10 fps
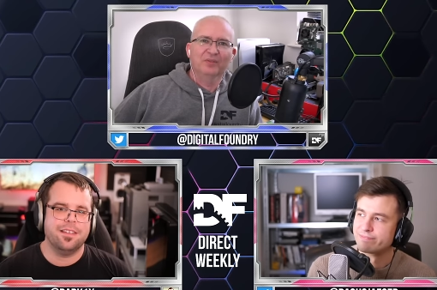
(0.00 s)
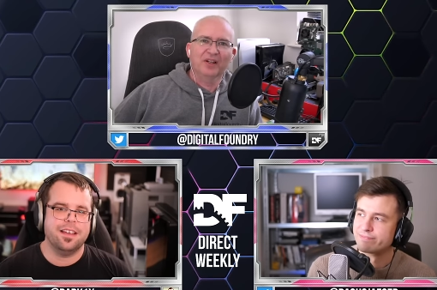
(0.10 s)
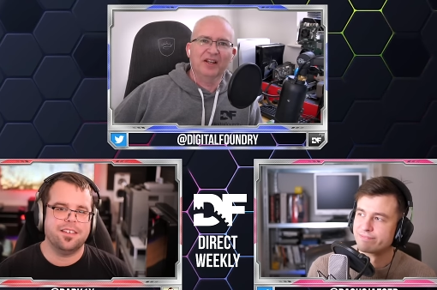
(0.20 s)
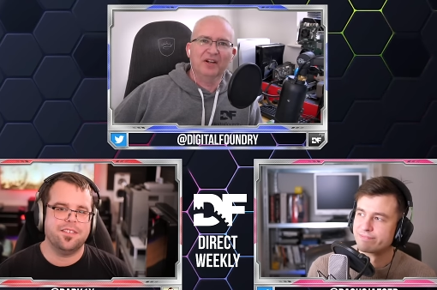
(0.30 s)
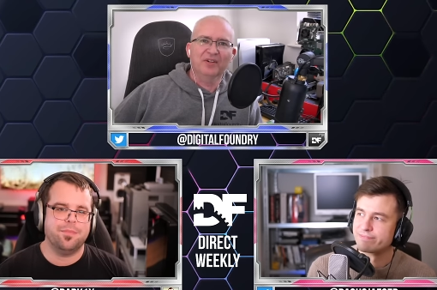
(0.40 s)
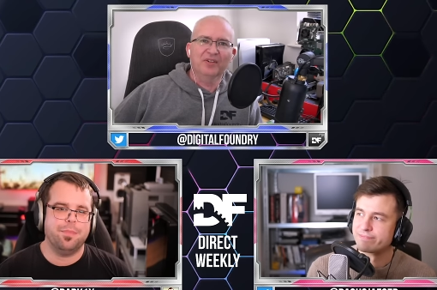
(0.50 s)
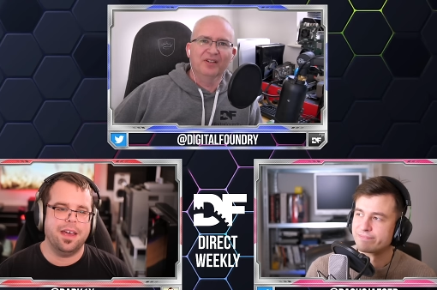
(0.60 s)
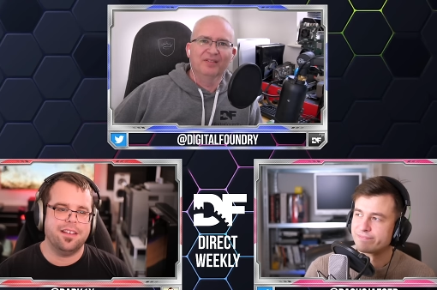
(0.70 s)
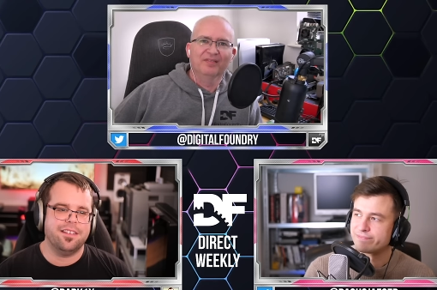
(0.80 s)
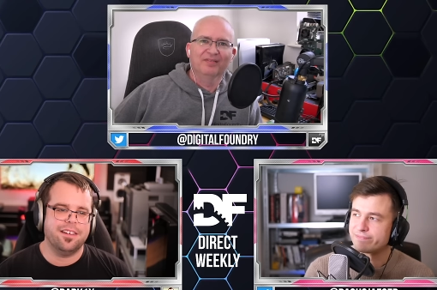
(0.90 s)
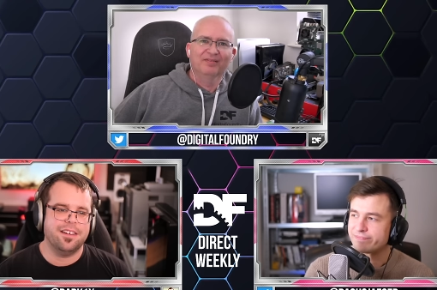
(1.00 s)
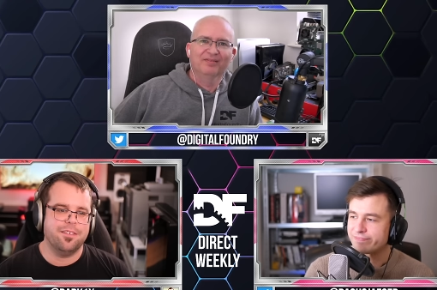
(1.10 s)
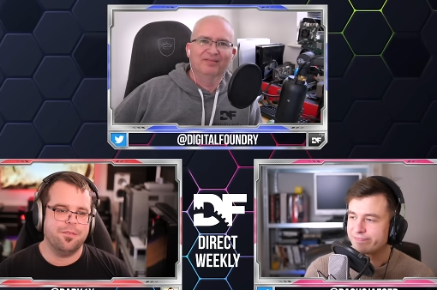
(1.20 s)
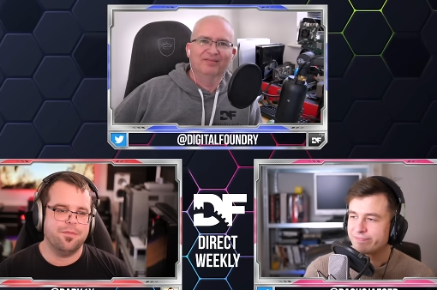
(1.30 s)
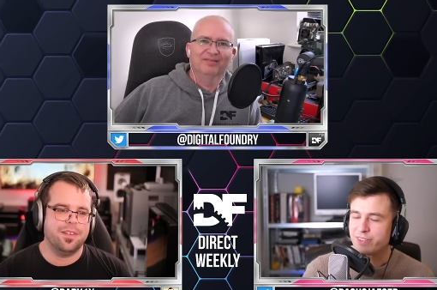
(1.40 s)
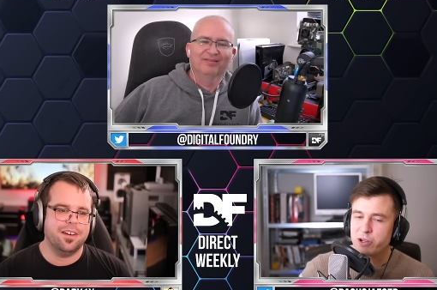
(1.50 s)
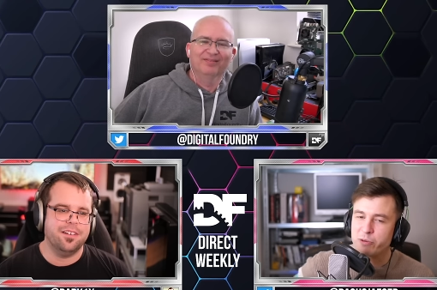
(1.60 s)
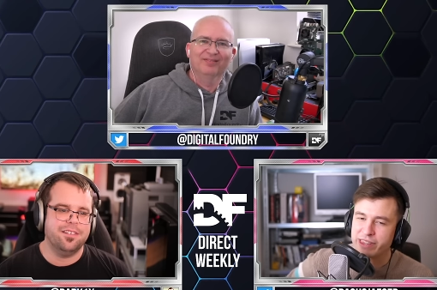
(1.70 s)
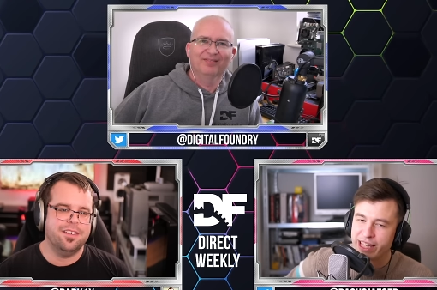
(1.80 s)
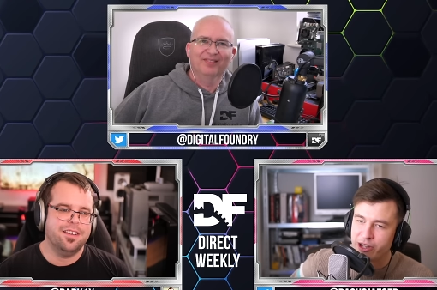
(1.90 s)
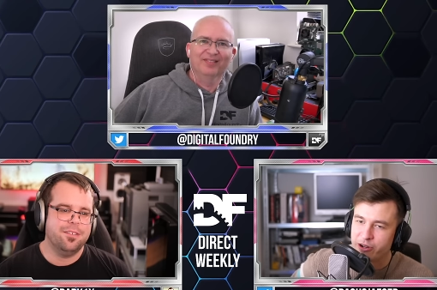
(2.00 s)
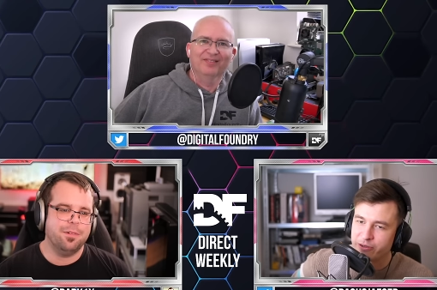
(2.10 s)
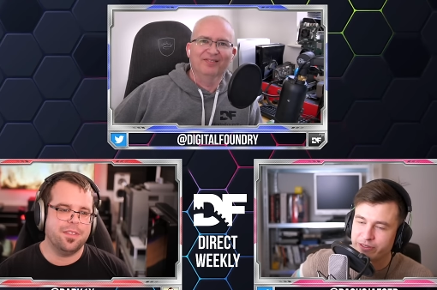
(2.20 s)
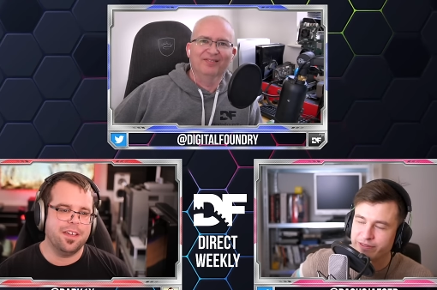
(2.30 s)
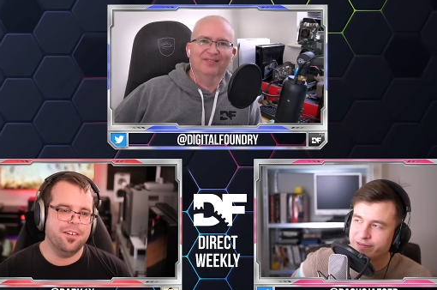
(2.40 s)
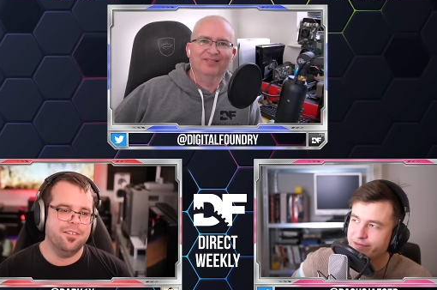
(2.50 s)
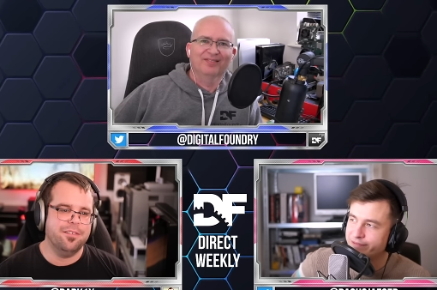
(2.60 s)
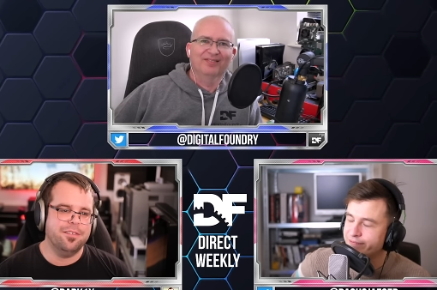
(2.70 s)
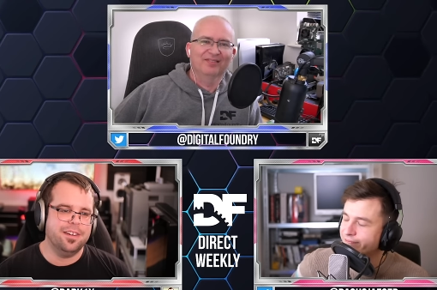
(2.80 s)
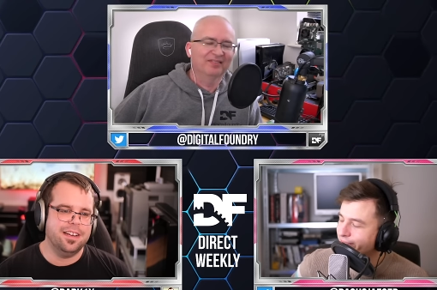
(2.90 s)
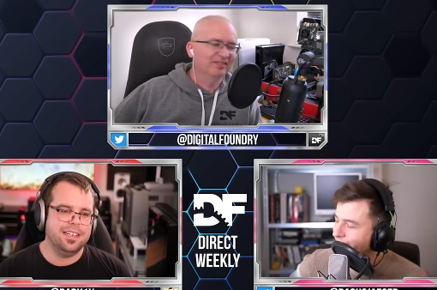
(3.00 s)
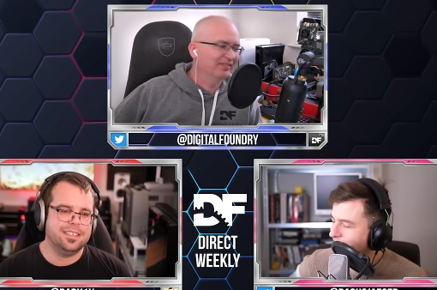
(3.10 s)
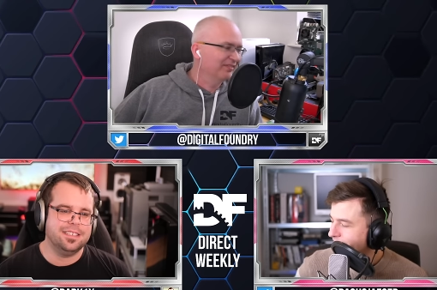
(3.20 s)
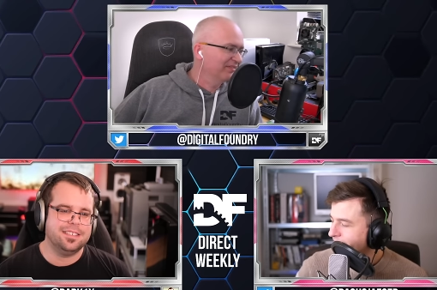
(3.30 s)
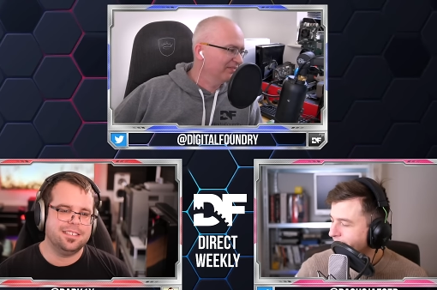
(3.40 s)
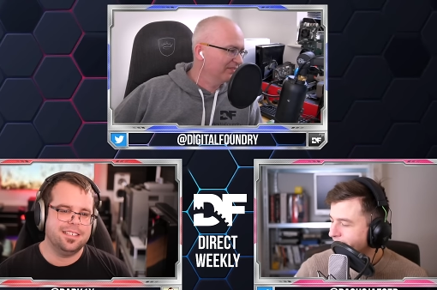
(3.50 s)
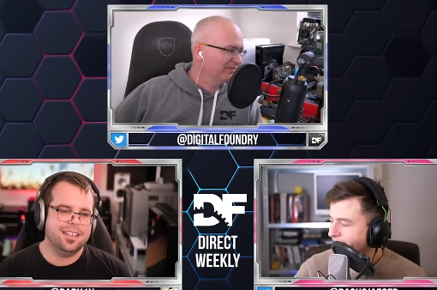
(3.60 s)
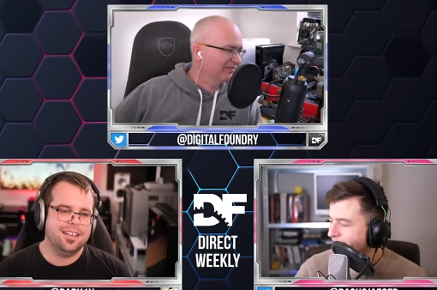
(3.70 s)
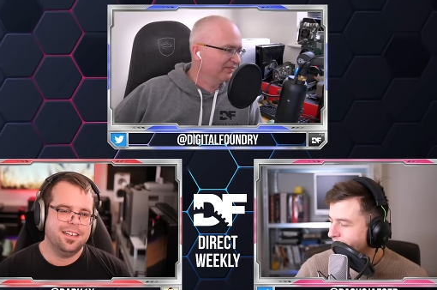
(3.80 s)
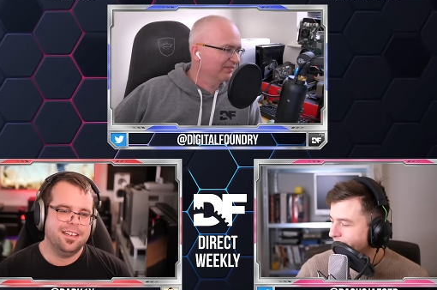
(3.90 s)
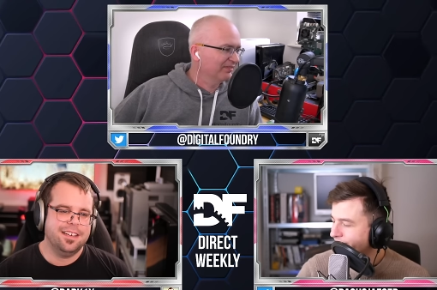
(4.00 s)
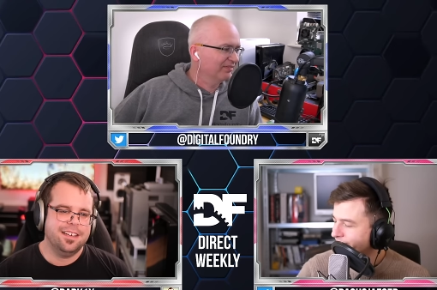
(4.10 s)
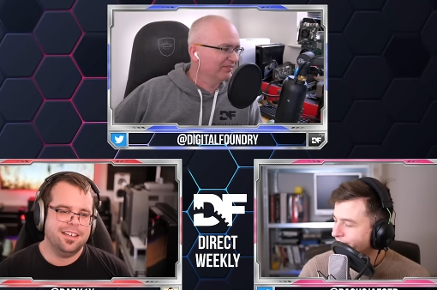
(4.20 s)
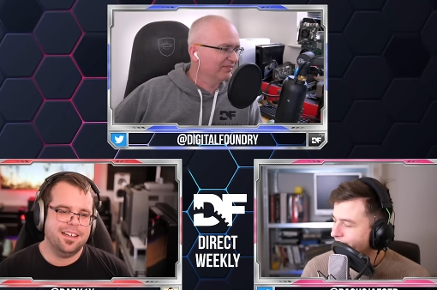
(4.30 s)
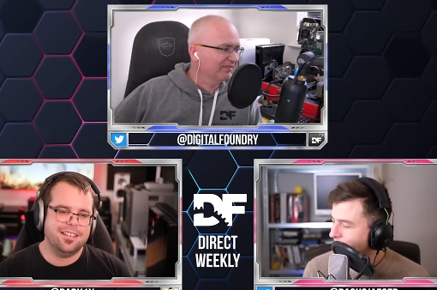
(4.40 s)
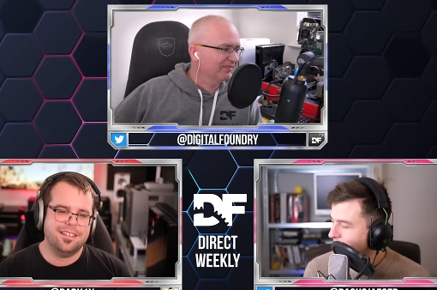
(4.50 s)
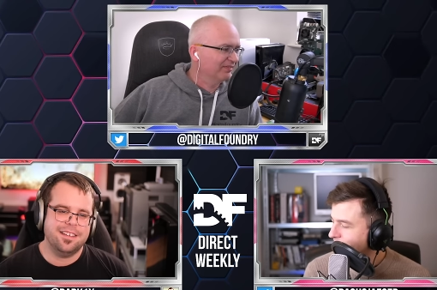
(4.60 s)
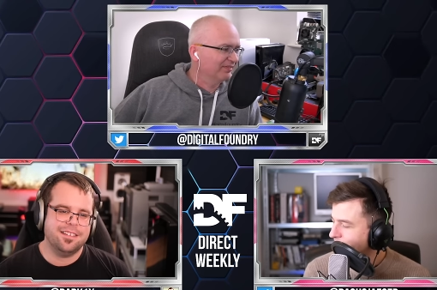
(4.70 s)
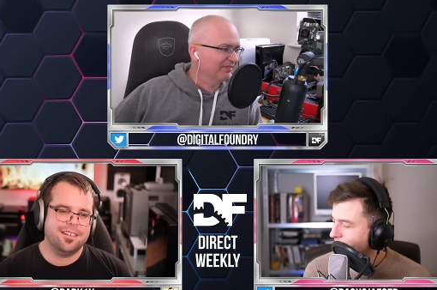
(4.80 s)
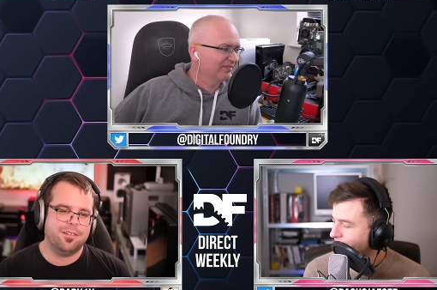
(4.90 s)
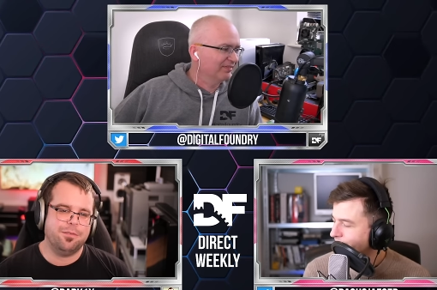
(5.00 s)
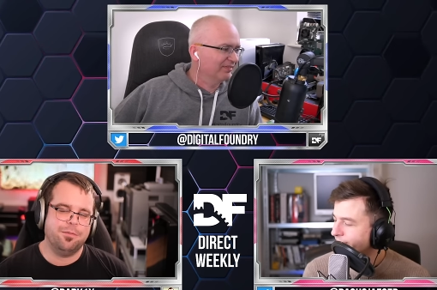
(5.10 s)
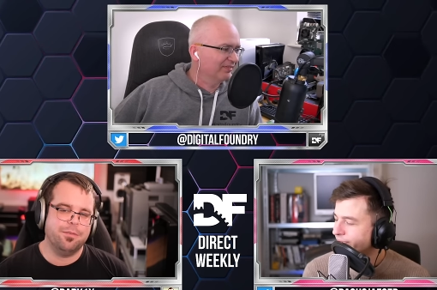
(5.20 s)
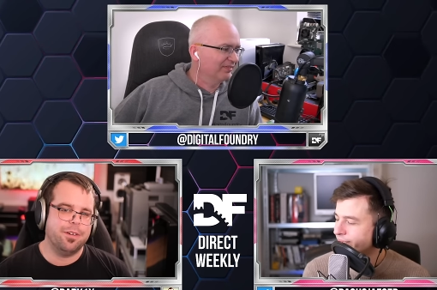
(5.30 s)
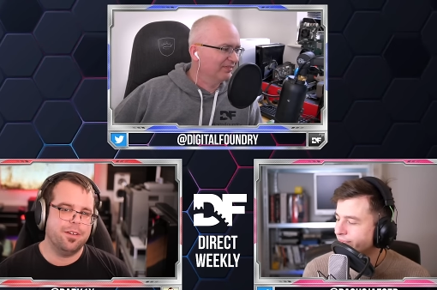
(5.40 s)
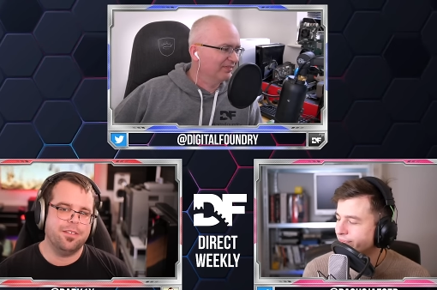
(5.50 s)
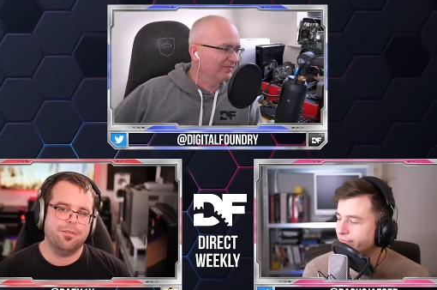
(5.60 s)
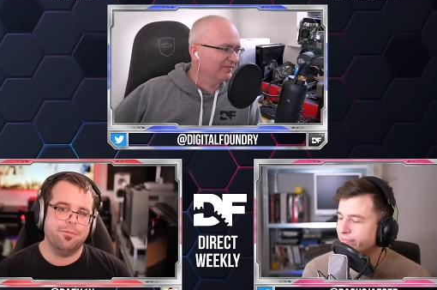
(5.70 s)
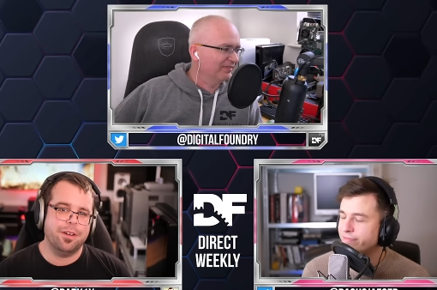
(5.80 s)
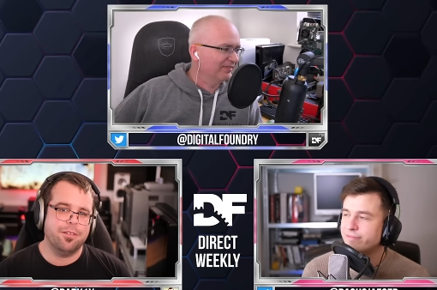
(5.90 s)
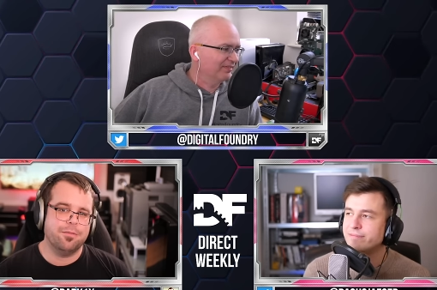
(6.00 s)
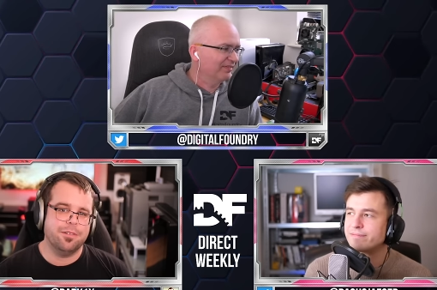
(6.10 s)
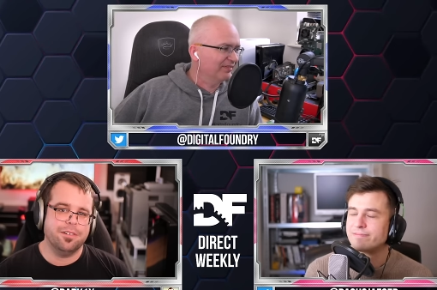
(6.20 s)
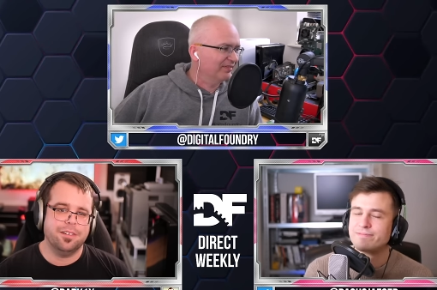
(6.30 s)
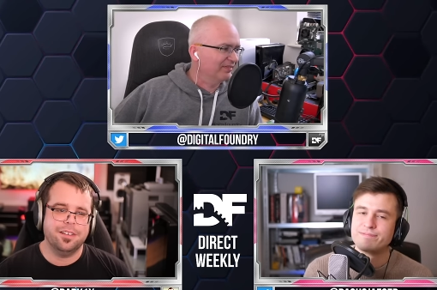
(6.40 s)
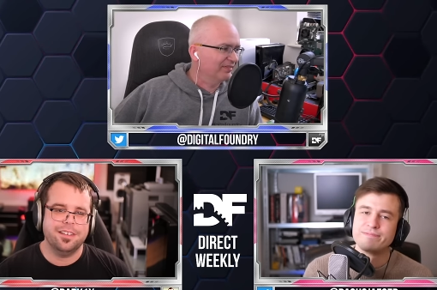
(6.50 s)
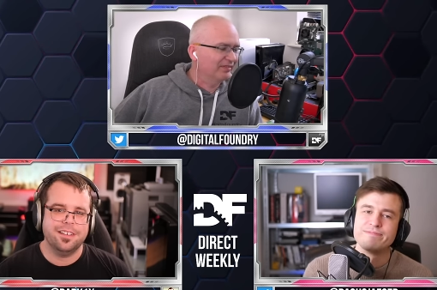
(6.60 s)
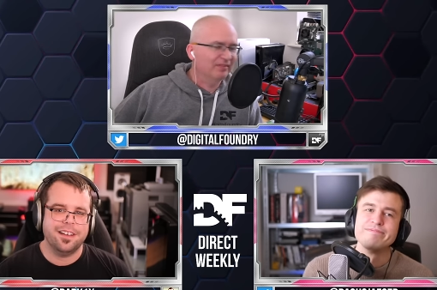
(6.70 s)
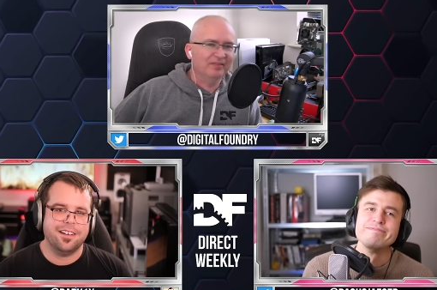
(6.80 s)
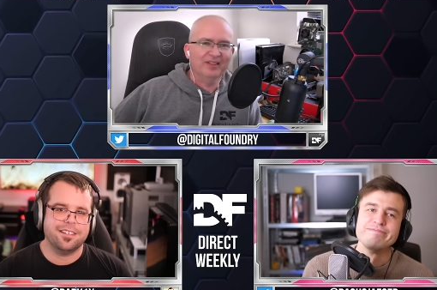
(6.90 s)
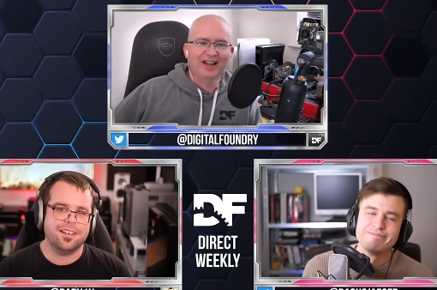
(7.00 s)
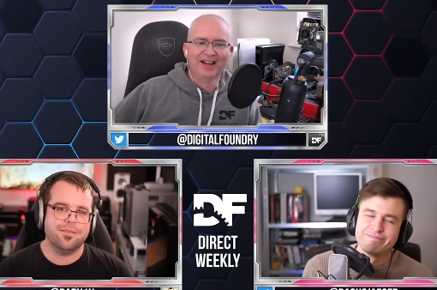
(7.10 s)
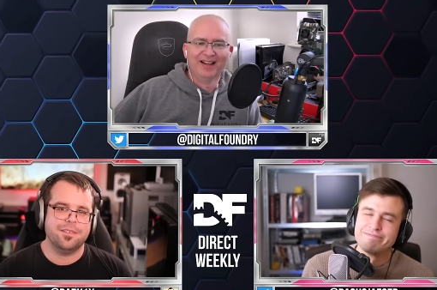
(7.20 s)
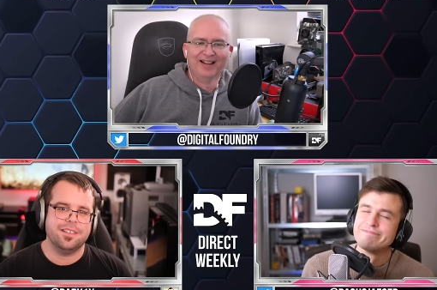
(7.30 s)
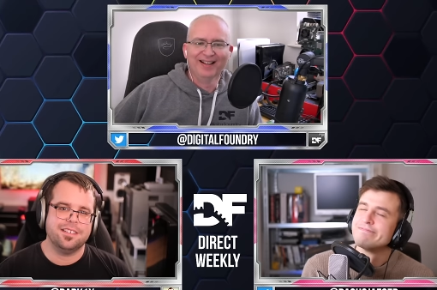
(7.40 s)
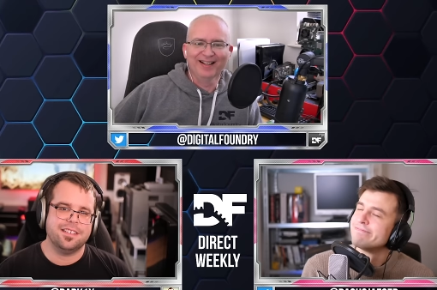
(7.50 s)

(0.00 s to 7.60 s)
Speaker 1: what expected or you know what they, what they, own, and it's just it's it's a whole it's a weird world out there for this